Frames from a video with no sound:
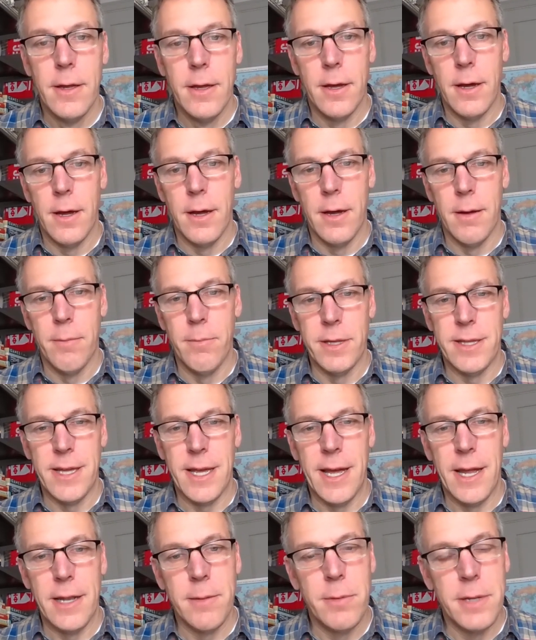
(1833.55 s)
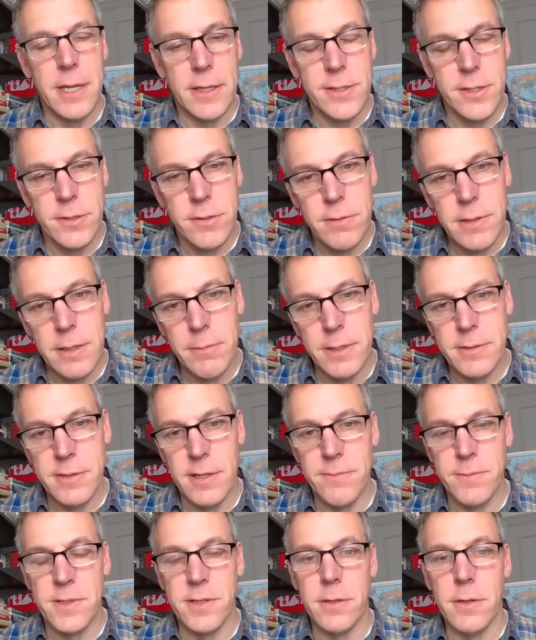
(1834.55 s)
but they had to be extremely
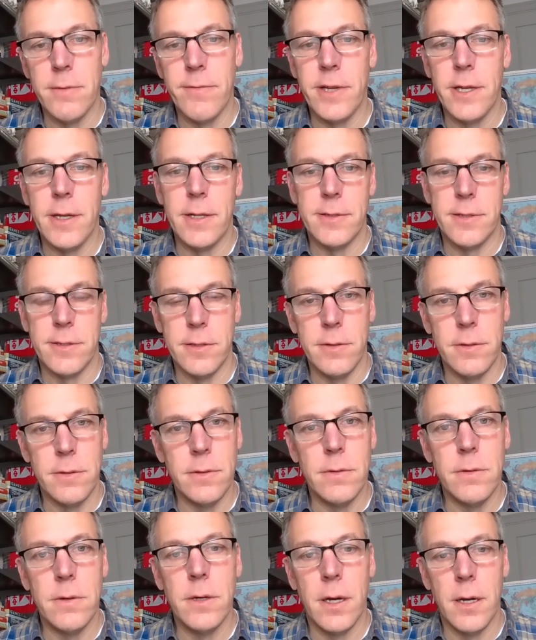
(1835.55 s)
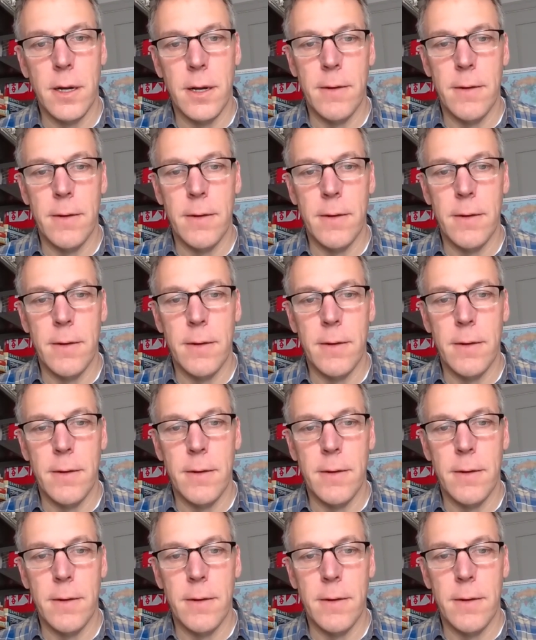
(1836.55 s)
subservient to